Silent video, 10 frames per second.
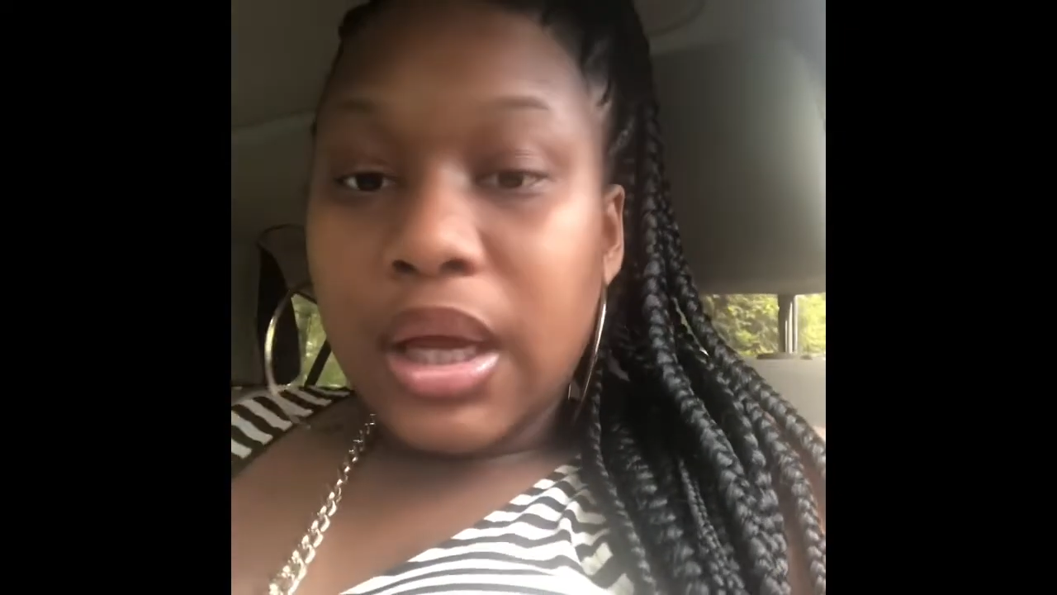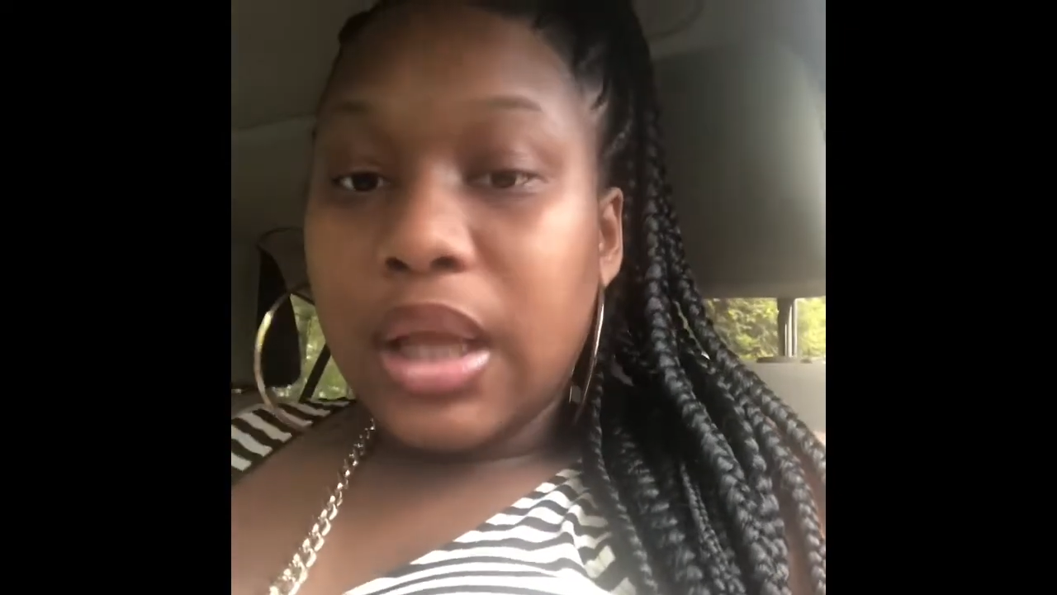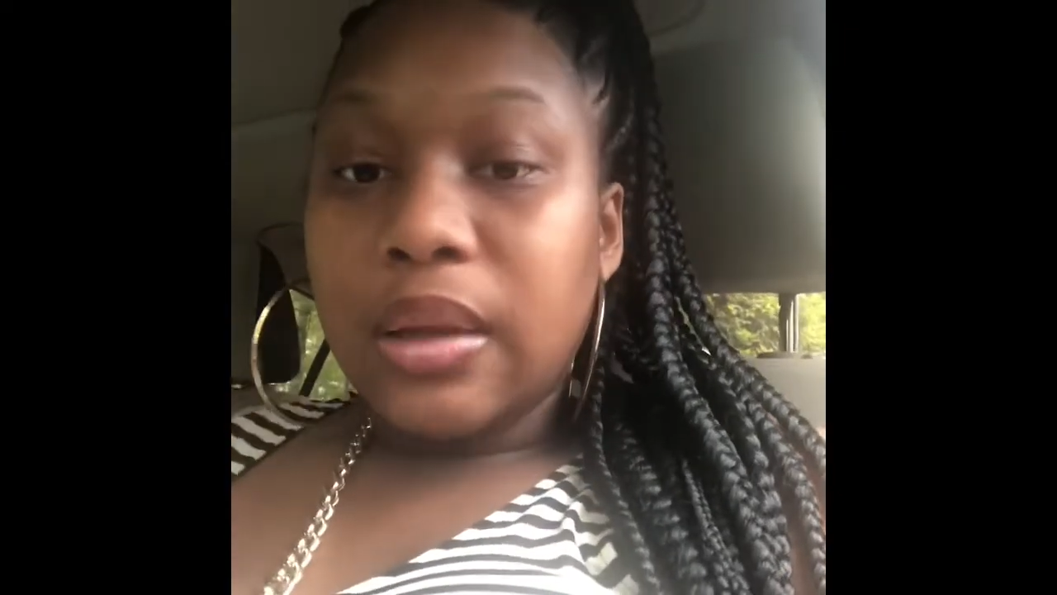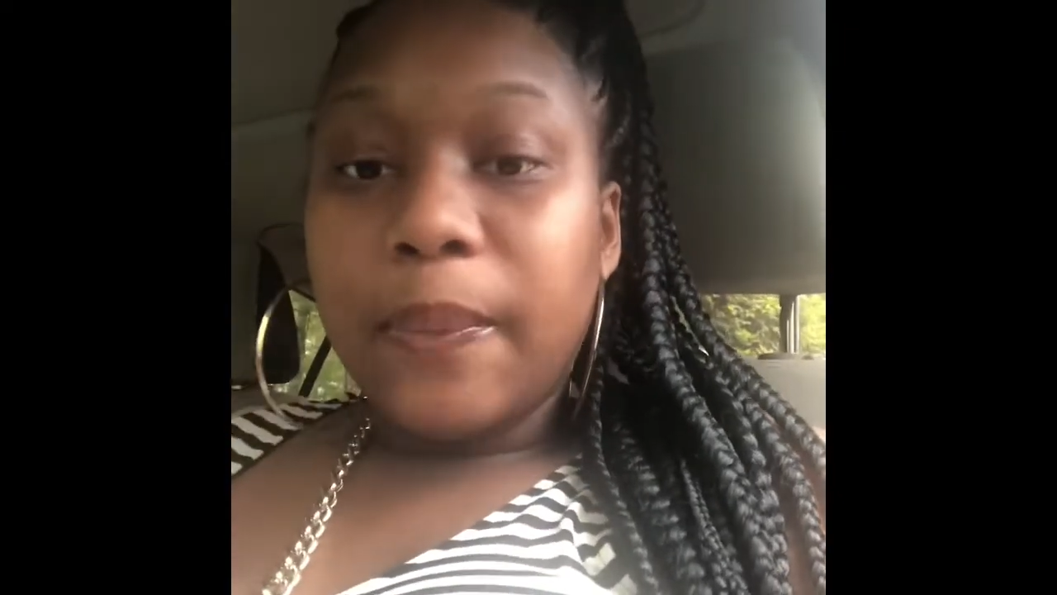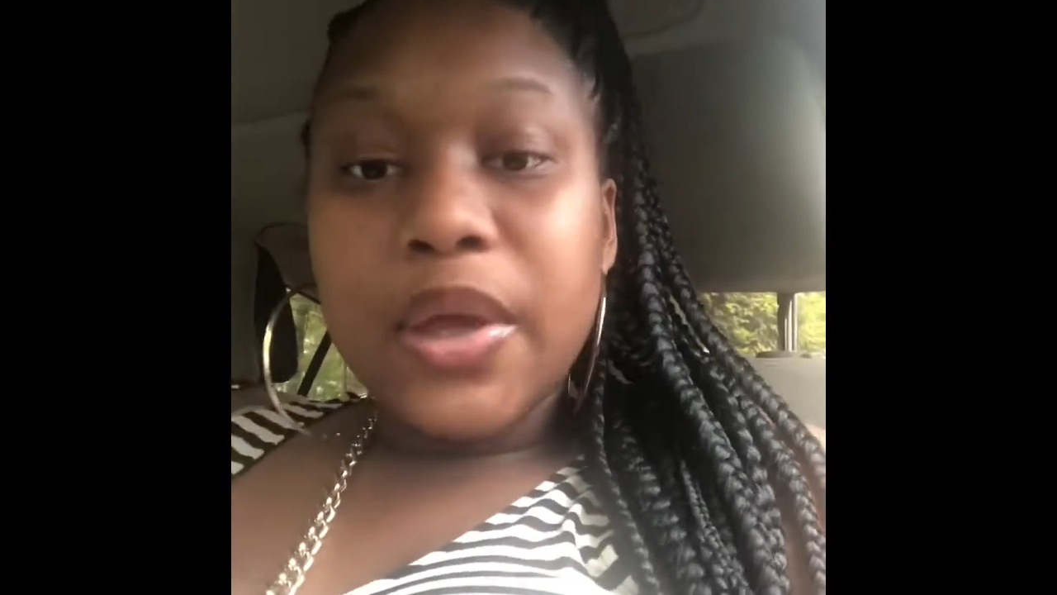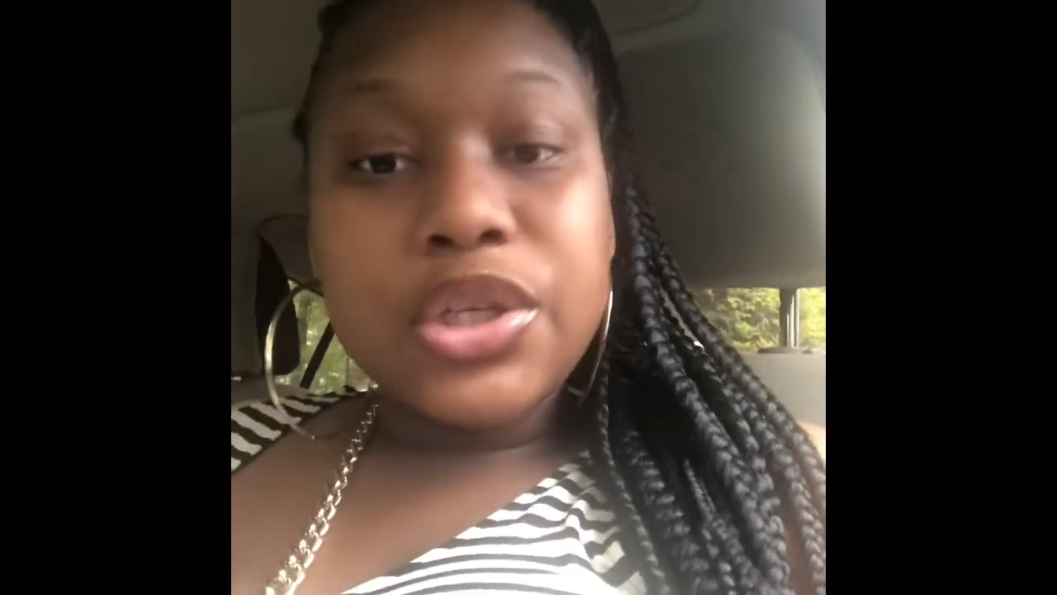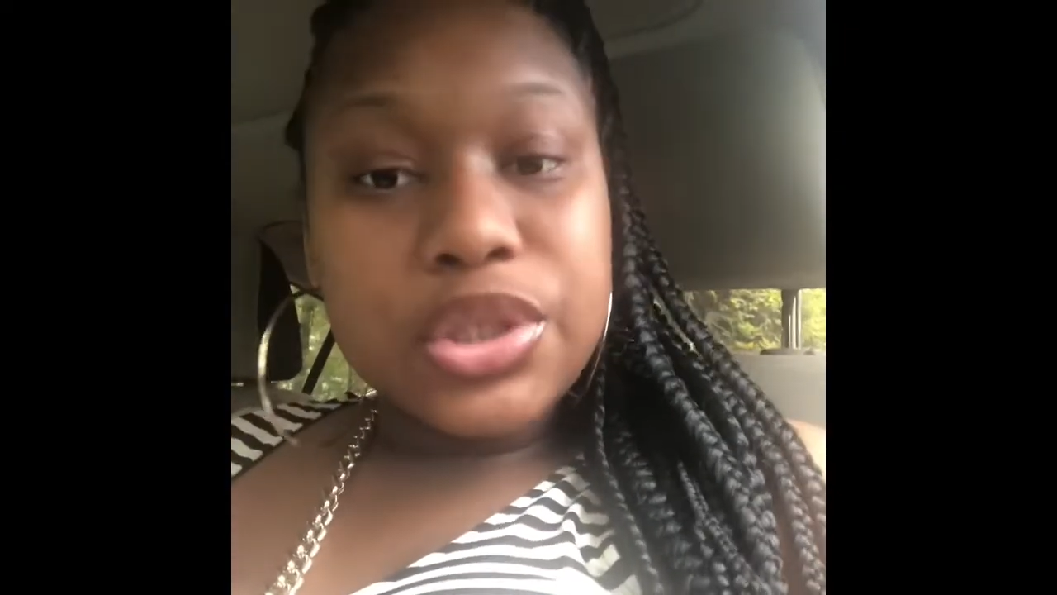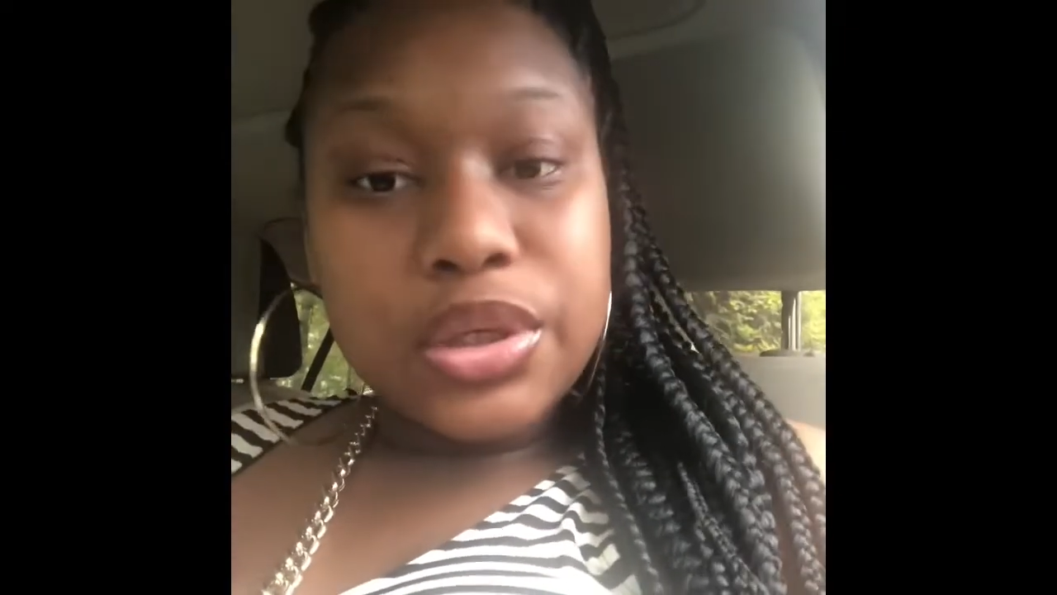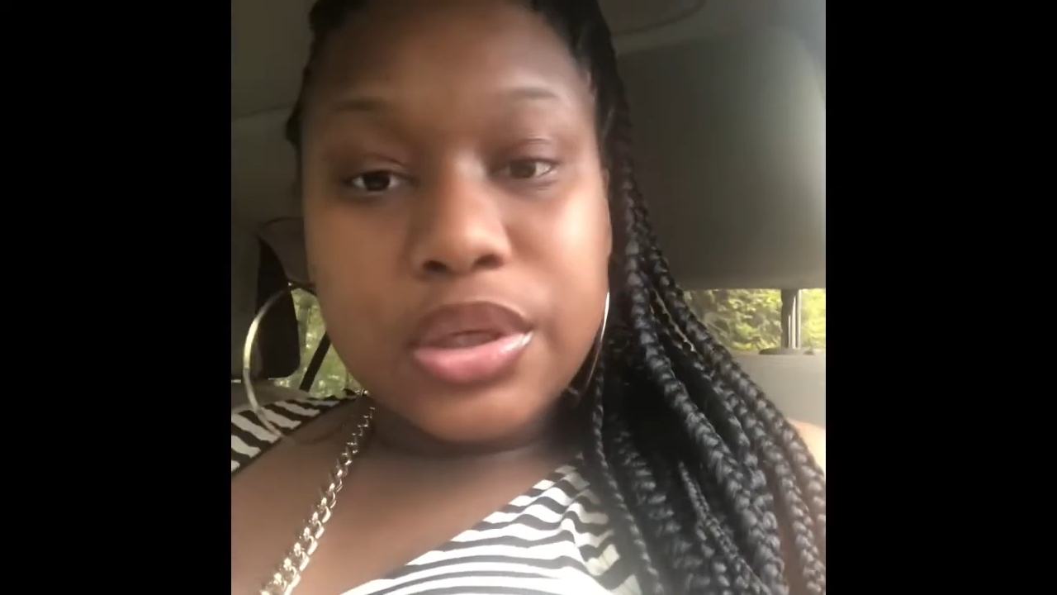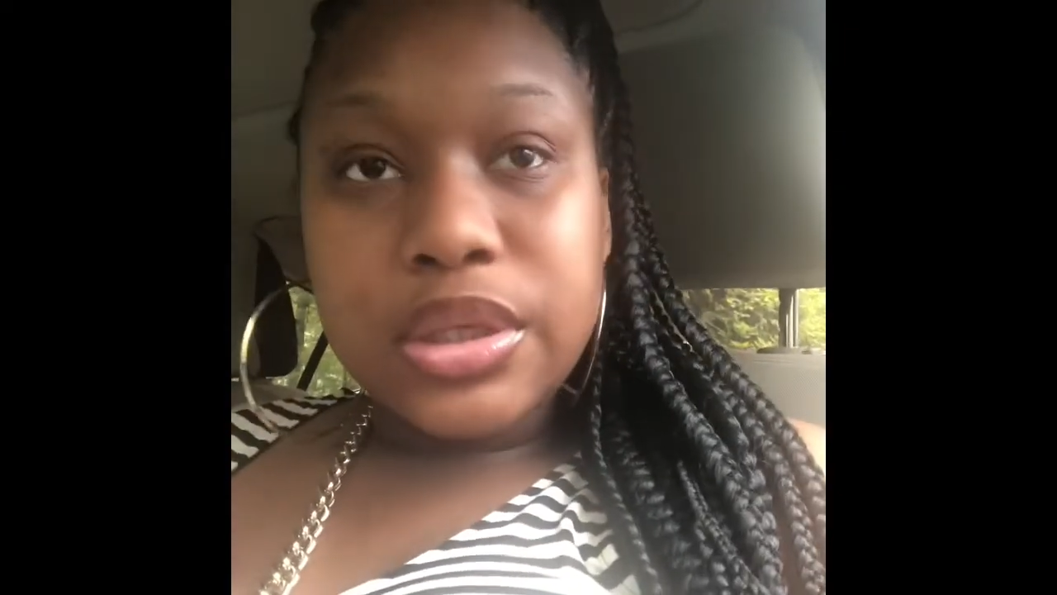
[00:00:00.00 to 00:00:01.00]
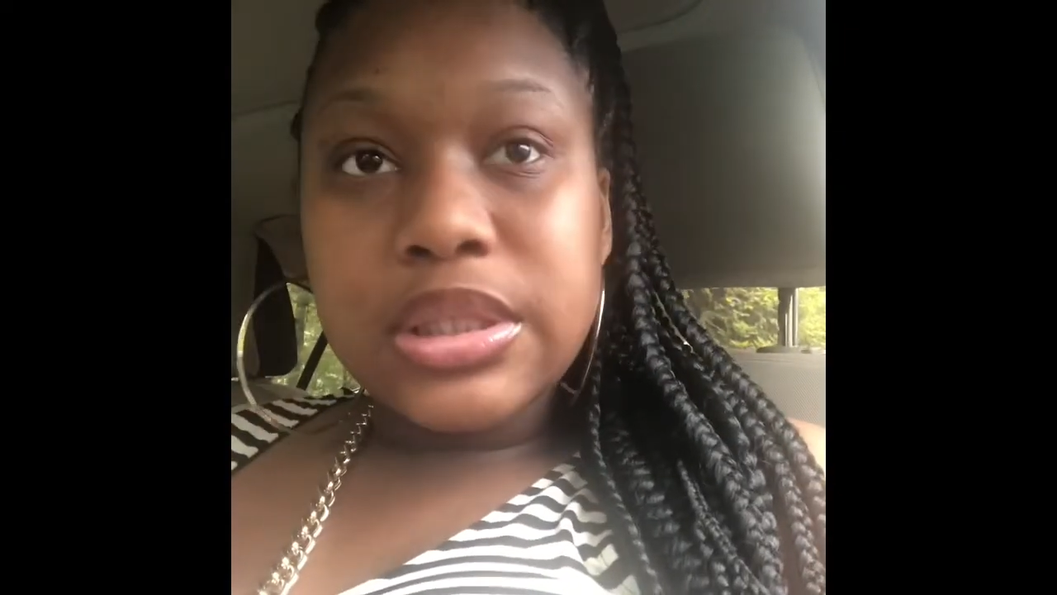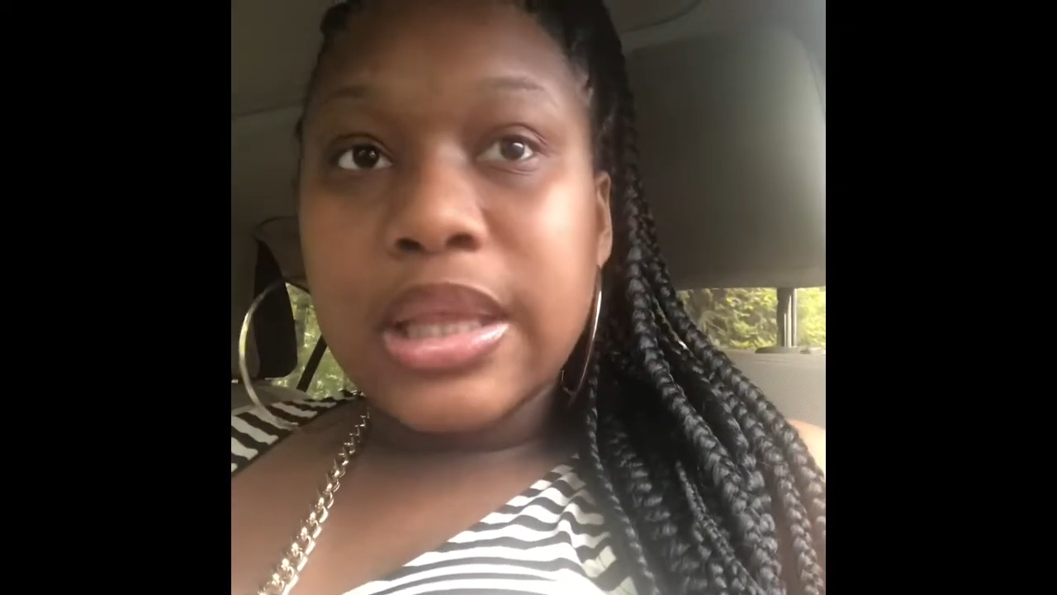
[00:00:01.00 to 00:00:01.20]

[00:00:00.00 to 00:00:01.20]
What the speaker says: and the pictures.